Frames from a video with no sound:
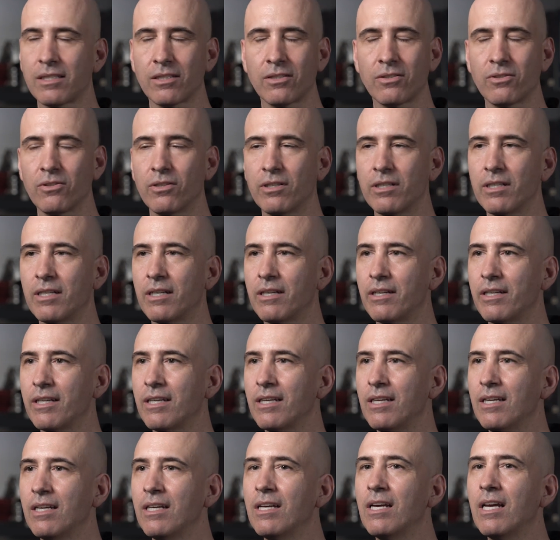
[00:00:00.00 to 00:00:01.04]
That's extraordinary.
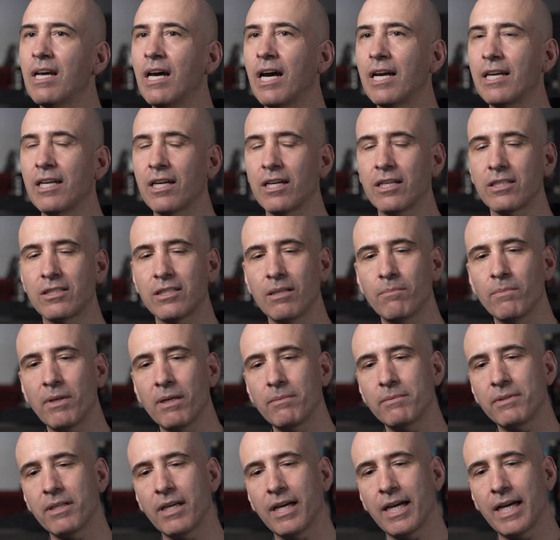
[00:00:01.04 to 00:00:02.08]
I
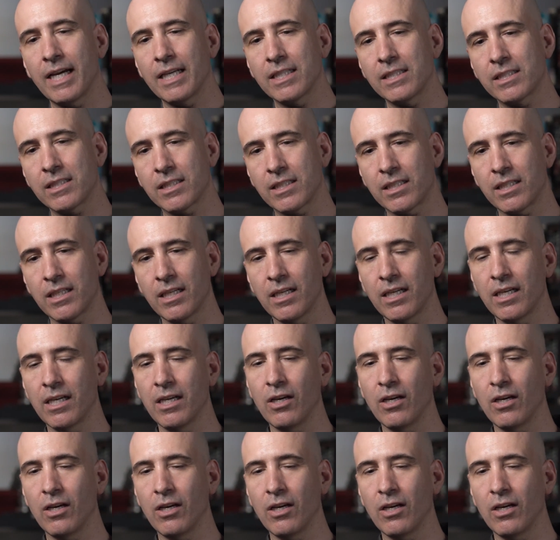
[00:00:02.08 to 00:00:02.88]
sometimes ask